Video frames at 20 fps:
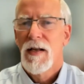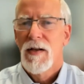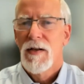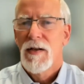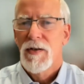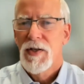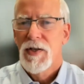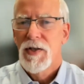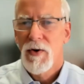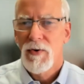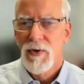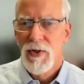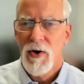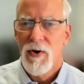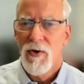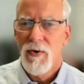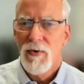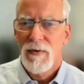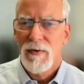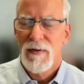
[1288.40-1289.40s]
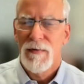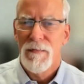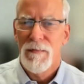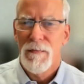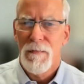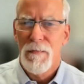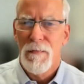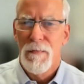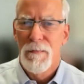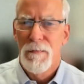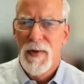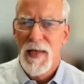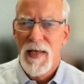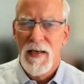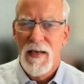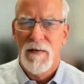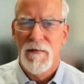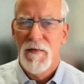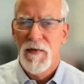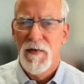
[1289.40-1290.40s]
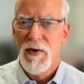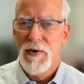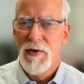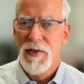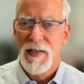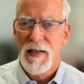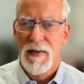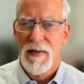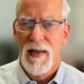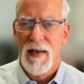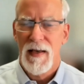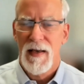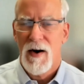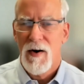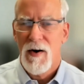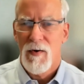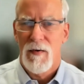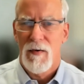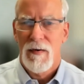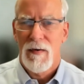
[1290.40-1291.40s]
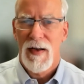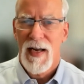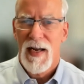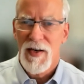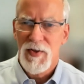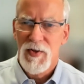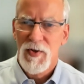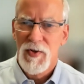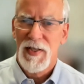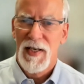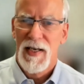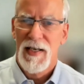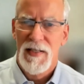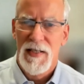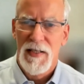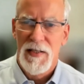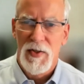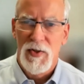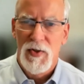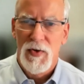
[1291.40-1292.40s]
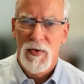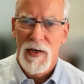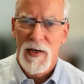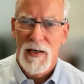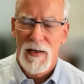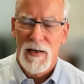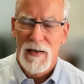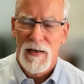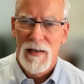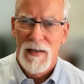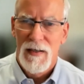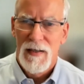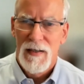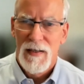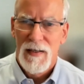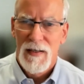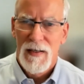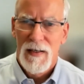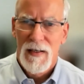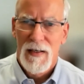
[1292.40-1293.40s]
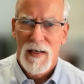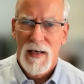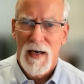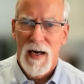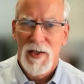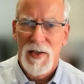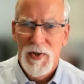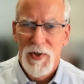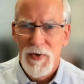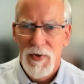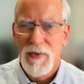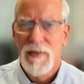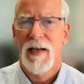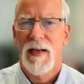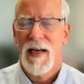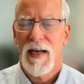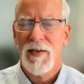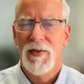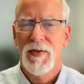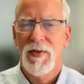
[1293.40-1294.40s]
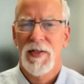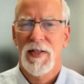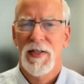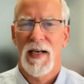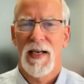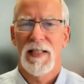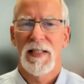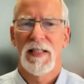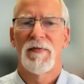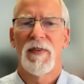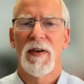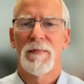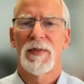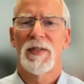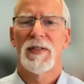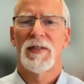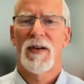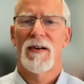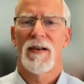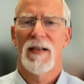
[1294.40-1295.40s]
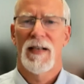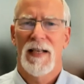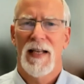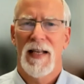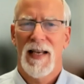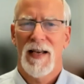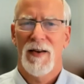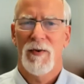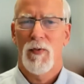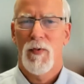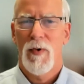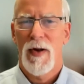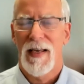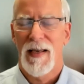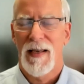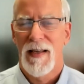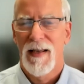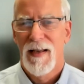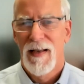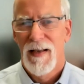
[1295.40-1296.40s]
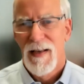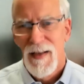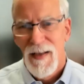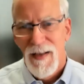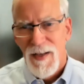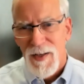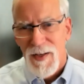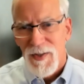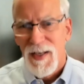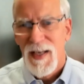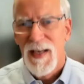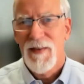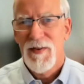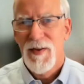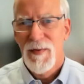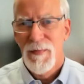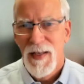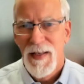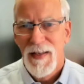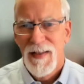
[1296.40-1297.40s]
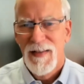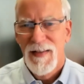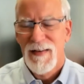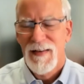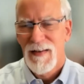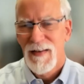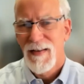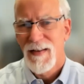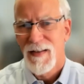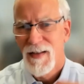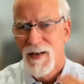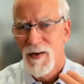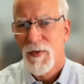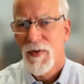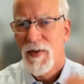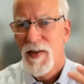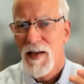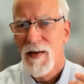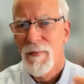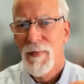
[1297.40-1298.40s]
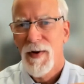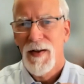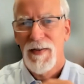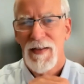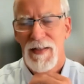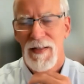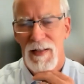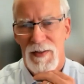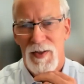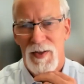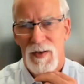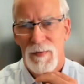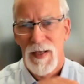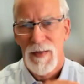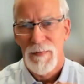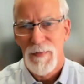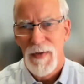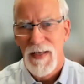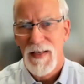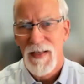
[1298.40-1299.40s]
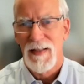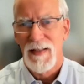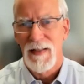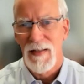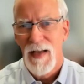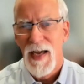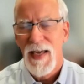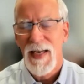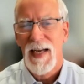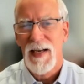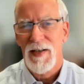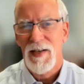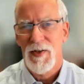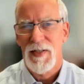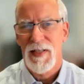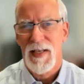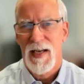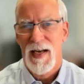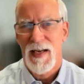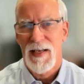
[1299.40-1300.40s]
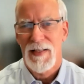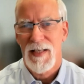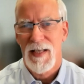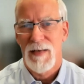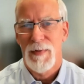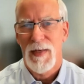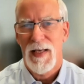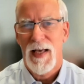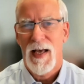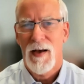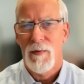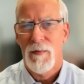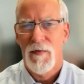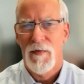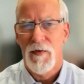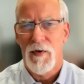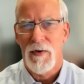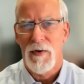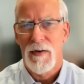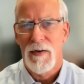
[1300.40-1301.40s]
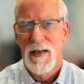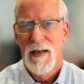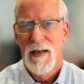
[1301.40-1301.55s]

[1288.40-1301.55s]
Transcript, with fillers: So don't be confused and think, oh, exercise is a trigger. I shouldn't exercise if I'm starting to get weak. So you have to be, you know, think about this a little bit because light exercise can be helpful.